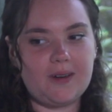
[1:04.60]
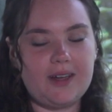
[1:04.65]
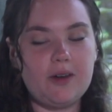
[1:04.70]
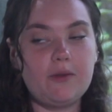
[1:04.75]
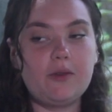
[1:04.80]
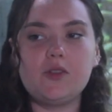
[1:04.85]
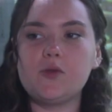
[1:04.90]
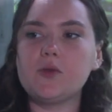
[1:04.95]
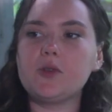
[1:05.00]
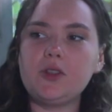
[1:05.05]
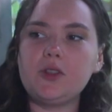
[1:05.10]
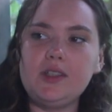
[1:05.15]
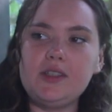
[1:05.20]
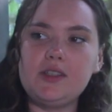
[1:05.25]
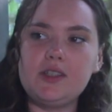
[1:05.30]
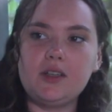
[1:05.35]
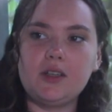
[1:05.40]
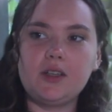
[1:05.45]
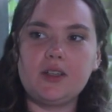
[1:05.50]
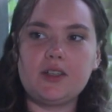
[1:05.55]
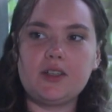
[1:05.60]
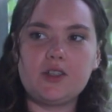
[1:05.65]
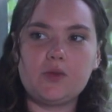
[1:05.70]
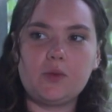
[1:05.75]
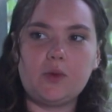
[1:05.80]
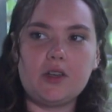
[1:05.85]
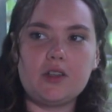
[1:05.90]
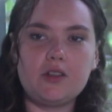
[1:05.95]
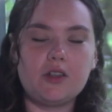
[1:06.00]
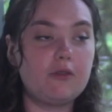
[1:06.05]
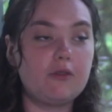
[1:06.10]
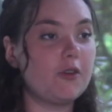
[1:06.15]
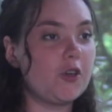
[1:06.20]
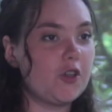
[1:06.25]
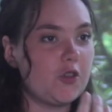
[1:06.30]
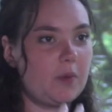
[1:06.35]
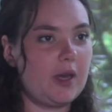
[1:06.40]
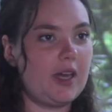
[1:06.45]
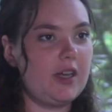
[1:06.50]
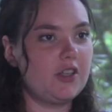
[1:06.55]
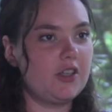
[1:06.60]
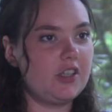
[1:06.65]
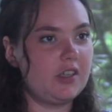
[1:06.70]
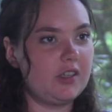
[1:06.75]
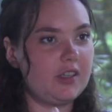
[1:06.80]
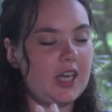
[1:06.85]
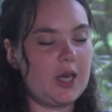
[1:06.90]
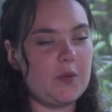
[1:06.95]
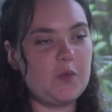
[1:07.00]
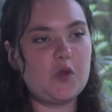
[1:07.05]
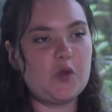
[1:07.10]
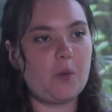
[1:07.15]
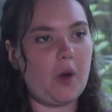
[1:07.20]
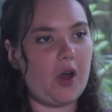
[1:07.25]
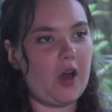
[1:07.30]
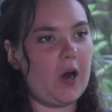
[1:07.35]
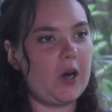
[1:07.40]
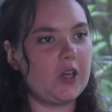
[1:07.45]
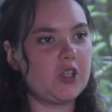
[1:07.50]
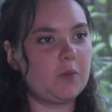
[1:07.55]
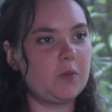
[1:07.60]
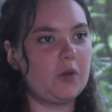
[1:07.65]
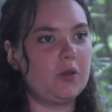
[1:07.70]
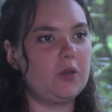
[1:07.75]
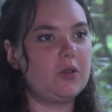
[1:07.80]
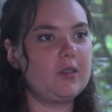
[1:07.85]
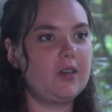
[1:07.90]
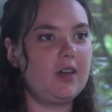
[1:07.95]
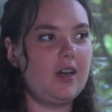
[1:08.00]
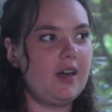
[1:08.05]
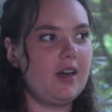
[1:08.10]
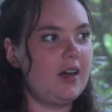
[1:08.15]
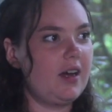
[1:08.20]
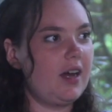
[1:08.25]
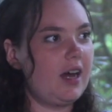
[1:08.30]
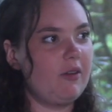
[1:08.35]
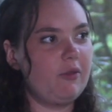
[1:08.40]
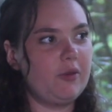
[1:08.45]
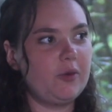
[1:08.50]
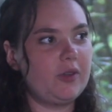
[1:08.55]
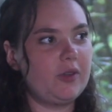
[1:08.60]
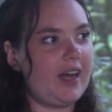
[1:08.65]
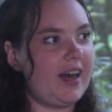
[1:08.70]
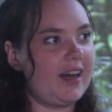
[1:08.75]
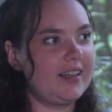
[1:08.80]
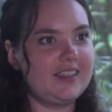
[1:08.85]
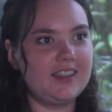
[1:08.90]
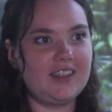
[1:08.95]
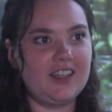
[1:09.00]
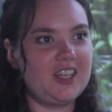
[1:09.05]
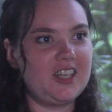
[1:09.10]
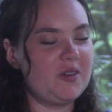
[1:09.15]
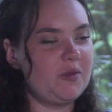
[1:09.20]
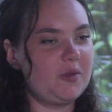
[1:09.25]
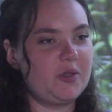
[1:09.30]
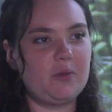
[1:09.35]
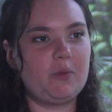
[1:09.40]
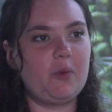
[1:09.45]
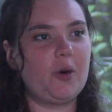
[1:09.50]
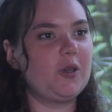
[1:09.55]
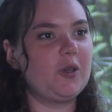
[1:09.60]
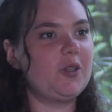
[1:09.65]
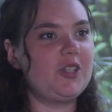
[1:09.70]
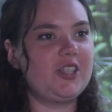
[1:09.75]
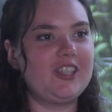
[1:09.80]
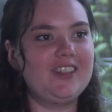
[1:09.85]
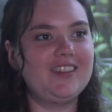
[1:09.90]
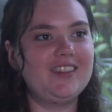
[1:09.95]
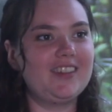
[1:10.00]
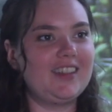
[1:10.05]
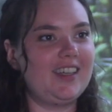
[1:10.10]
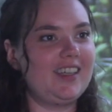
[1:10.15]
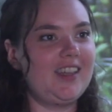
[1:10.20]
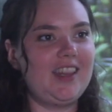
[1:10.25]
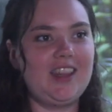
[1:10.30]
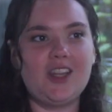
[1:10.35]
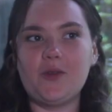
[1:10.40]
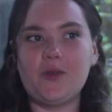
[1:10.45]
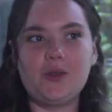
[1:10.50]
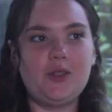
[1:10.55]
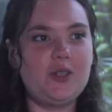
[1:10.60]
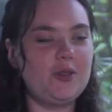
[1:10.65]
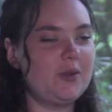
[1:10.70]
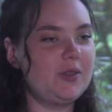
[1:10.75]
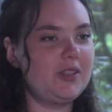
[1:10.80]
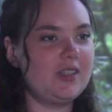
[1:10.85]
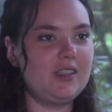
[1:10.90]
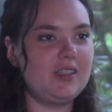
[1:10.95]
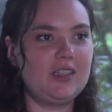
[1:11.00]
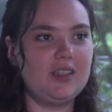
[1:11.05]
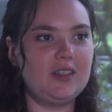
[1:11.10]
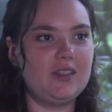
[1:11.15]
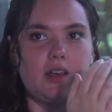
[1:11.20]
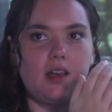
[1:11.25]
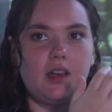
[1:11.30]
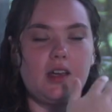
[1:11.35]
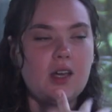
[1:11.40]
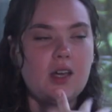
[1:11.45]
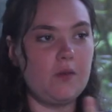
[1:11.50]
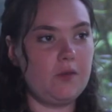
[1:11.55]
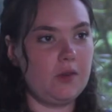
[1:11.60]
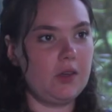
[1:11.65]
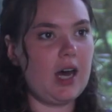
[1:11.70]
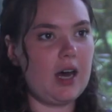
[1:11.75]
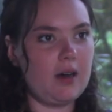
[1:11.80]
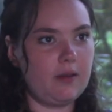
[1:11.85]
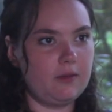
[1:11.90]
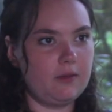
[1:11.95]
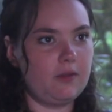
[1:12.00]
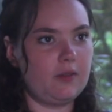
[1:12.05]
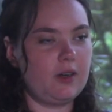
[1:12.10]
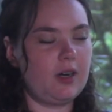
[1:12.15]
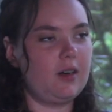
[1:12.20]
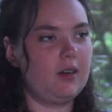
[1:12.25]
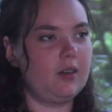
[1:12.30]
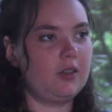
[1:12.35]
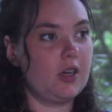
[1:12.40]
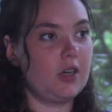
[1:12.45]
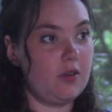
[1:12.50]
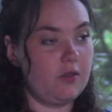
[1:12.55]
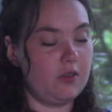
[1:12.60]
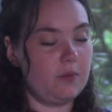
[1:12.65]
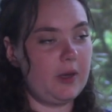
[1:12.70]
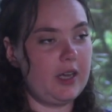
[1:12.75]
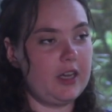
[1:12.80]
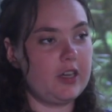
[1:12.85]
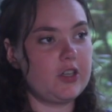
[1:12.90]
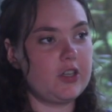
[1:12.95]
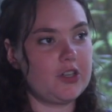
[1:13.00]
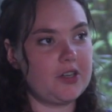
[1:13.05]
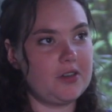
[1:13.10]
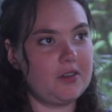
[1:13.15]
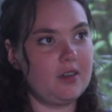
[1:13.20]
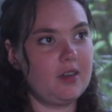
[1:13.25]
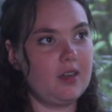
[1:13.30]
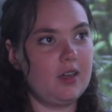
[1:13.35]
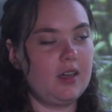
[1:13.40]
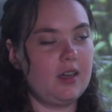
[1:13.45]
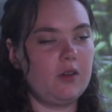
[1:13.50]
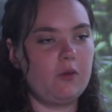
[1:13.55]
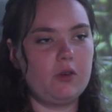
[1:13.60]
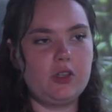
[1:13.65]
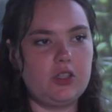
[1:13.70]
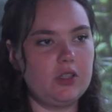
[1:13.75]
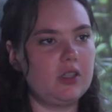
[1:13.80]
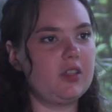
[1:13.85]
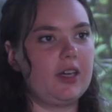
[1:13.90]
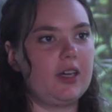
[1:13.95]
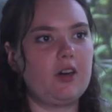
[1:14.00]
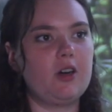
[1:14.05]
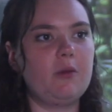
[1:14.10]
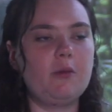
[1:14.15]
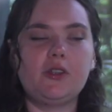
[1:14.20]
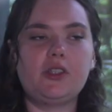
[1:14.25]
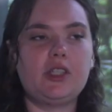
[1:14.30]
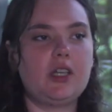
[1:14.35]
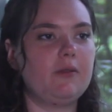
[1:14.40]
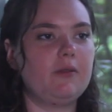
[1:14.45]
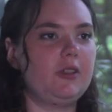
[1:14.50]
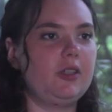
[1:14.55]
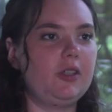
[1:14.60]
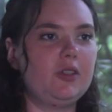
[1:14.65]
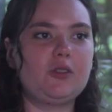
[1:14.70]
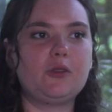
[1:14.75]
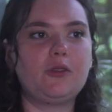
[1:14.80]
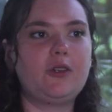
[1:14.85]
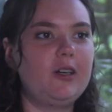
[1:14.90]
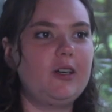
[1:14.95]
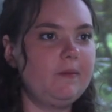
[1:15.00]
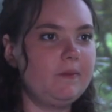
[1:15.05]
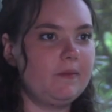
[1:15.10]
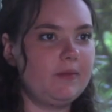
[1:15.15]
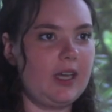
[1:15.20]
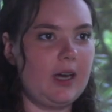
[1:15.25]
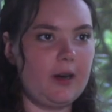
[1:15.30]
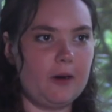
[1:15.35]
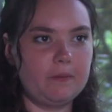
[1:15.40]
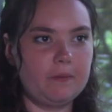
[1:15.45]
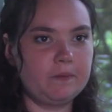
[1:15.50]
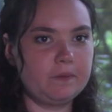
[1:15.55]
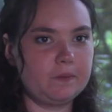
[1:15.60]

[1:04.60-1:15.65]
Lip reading: it was really serious when the first patient came to my hospital. Everyone acted like it was a Martian, like no one knew what to do. If you have a COVID patient, which is like almost every other one now,